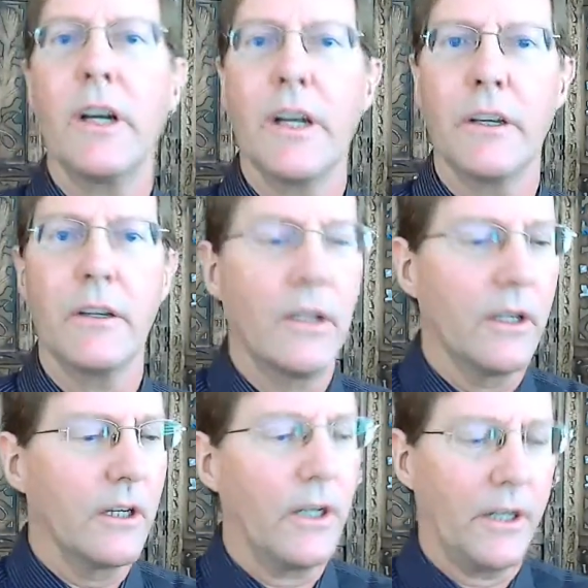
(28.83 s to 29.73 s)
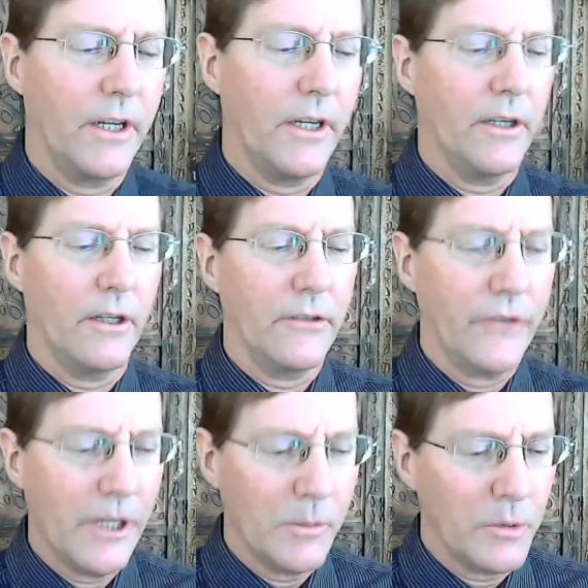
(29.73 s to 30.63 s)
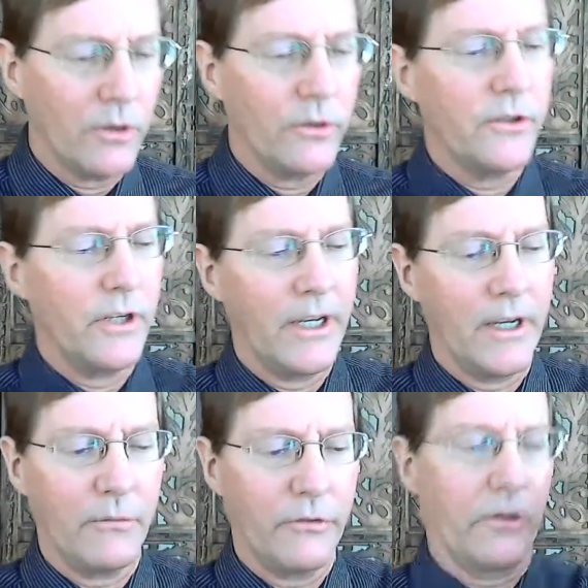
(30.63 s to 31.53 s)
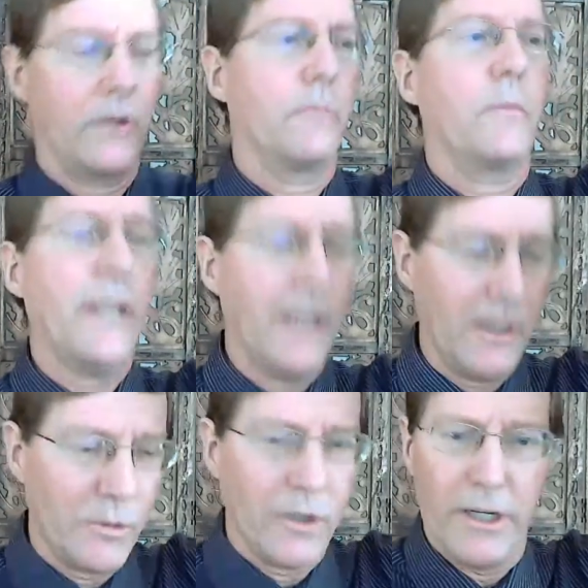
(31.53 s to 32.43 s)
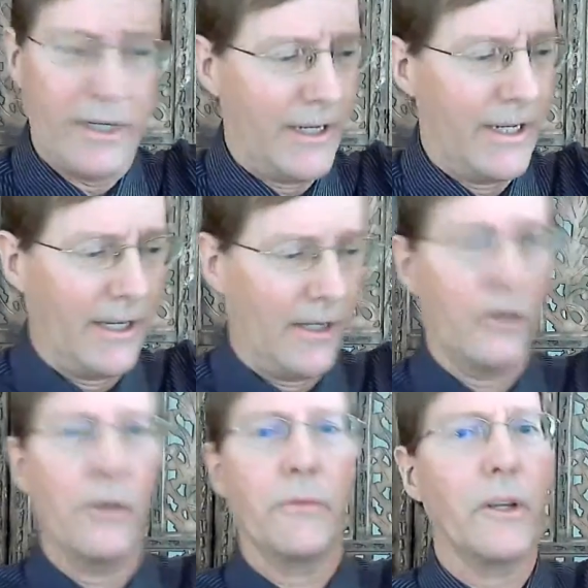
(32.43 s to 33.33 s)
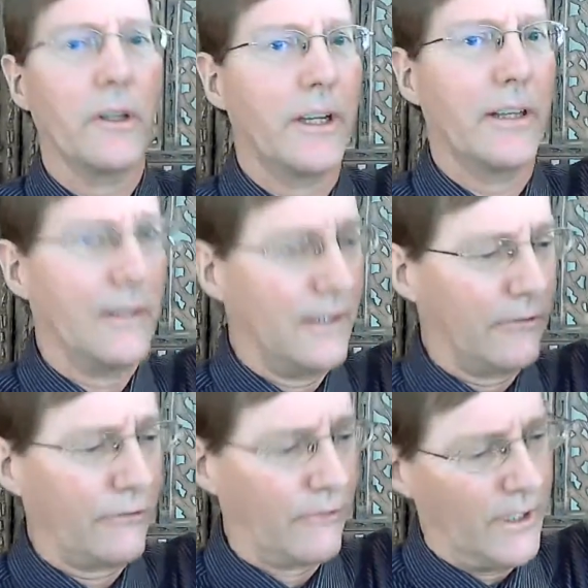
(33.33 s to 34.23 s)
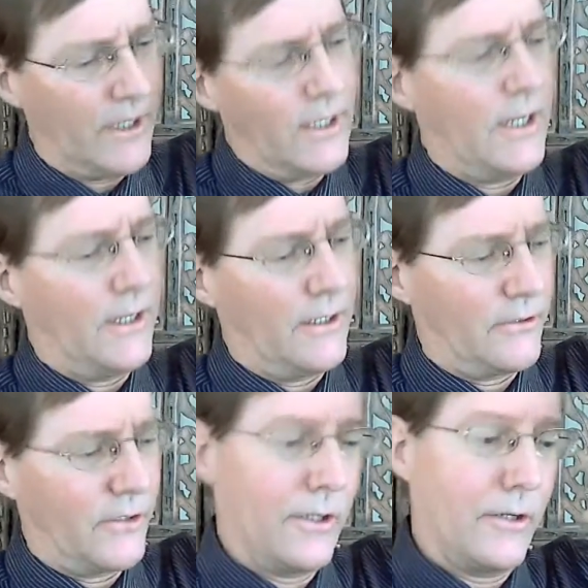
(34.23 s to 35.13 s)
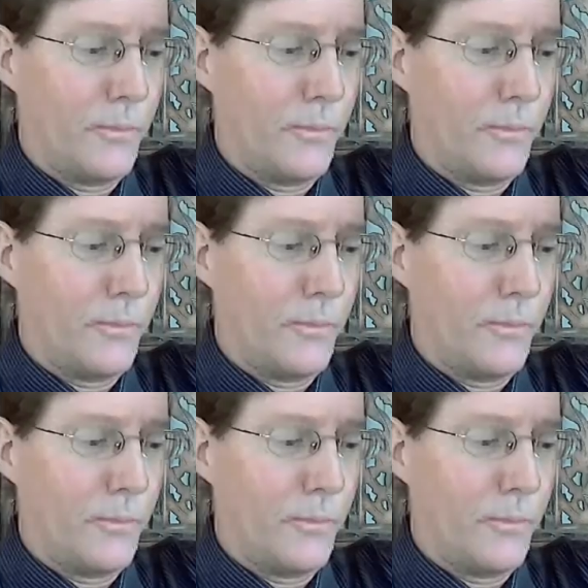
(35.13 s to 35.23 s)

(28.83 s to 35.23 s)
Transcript: on a on a, uh, a table and you have a camera kind of hanging over it like this and uh,